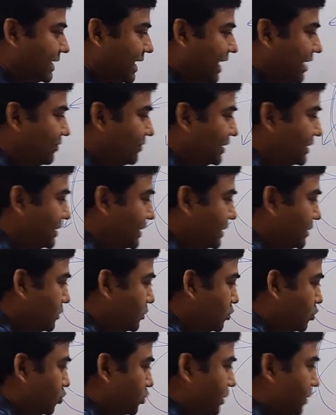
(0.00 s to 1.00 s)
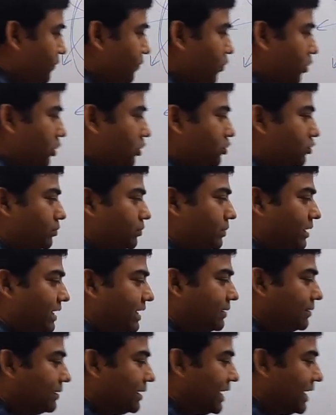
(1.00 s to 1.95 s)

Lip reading: divergence through the volume